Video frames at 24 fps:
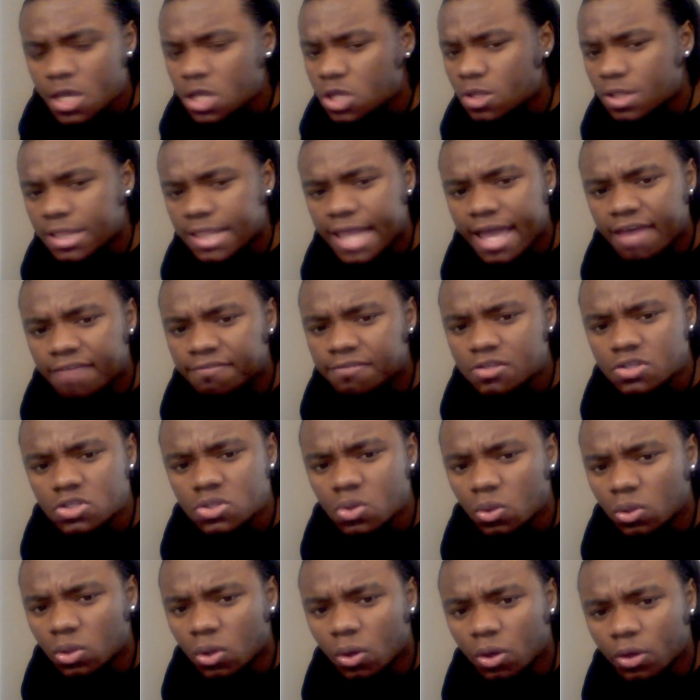your life is
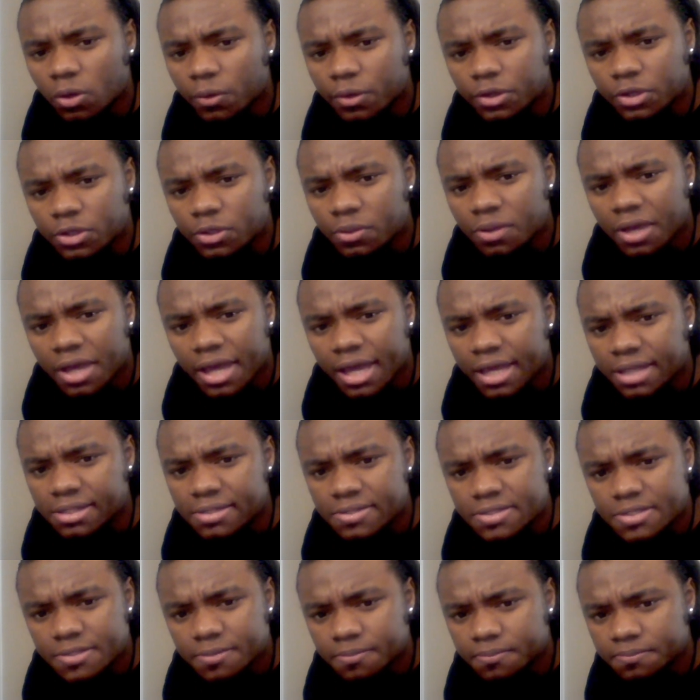no longer in your
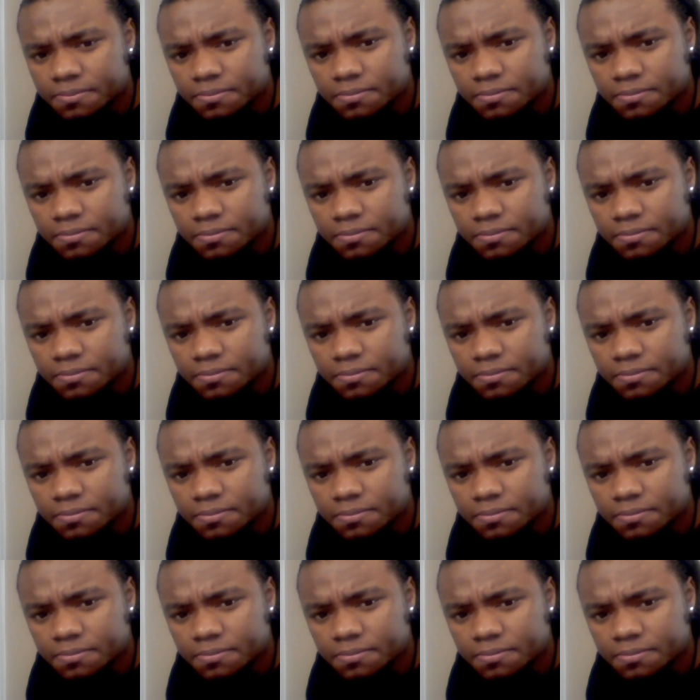hands.